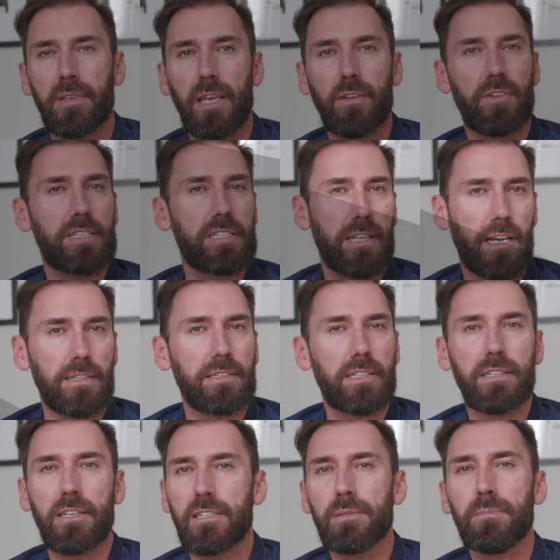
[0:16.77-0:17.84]
If it's not,
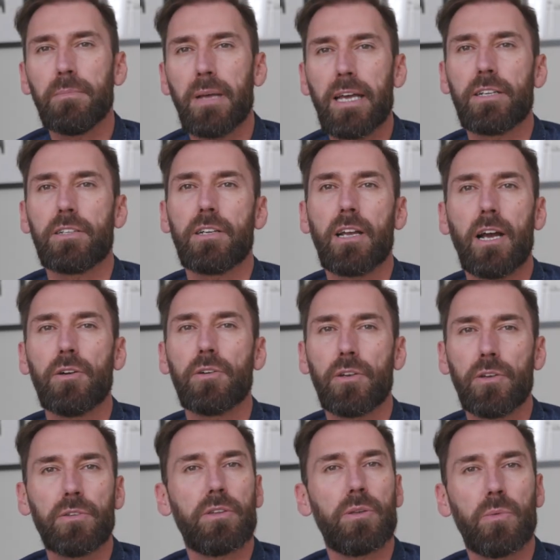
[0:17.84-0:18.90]
it doesn't matter how
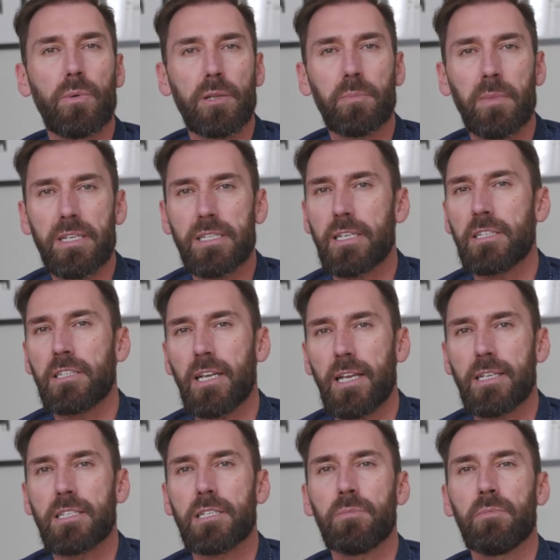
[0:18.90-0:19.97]
good the one message
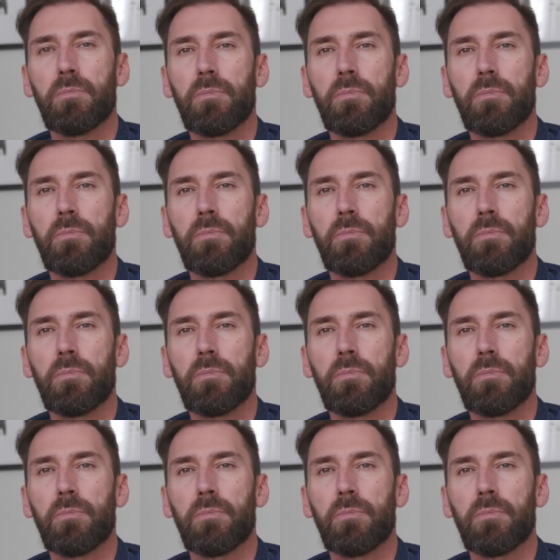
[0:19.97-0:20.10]
is,